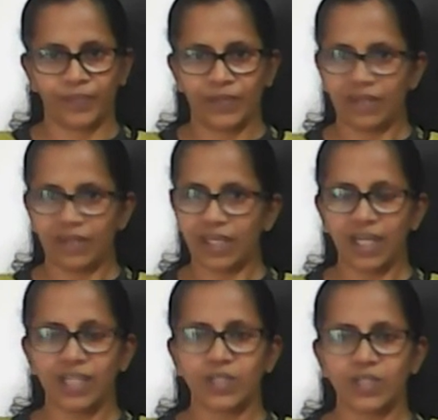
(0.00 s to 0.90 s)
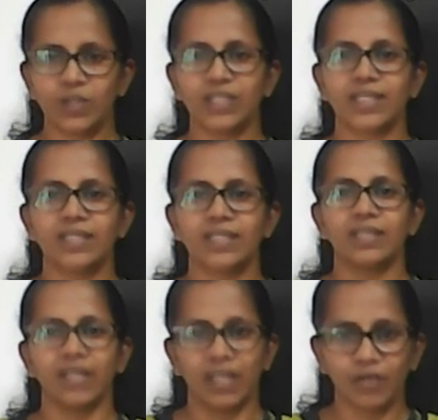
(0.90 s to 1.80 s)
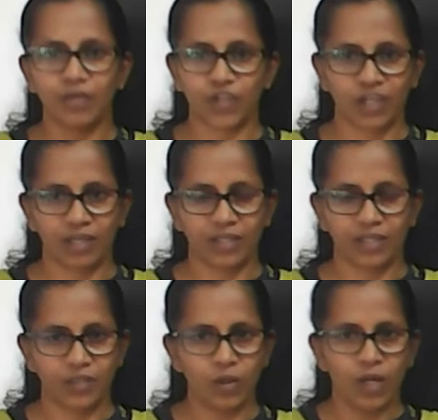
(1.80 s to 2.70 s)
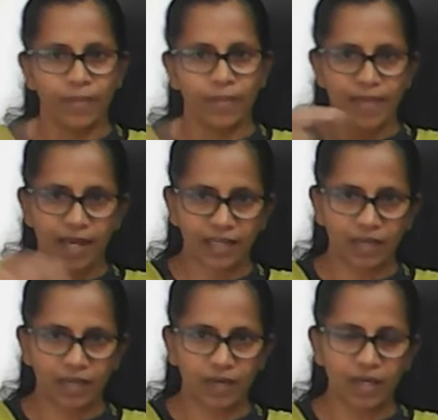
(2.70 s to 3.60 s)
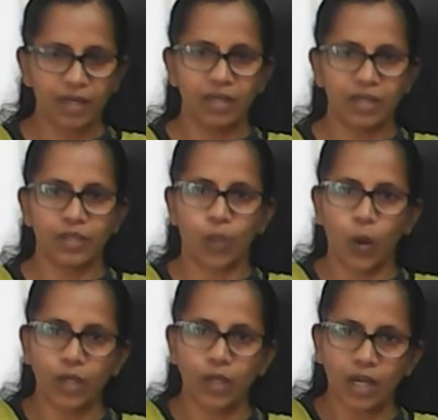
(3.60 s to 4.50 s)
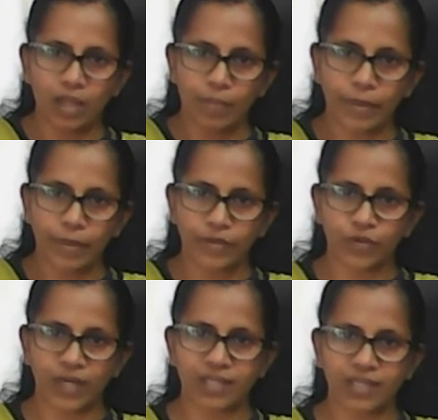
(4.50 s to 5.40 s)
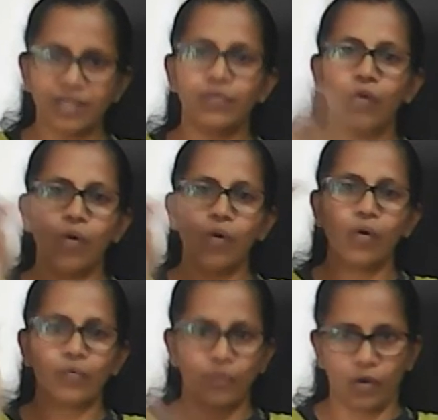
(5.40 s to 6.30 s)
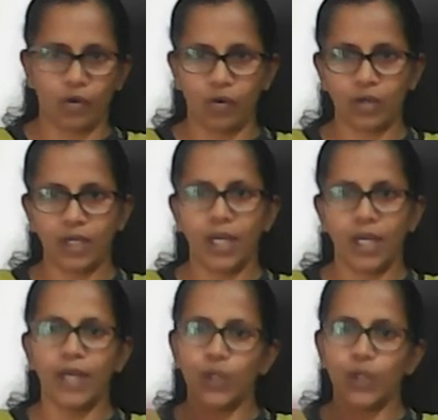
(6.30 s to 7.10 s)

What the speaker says: Okay. So this is division. So they are given total number of students in 4 floor and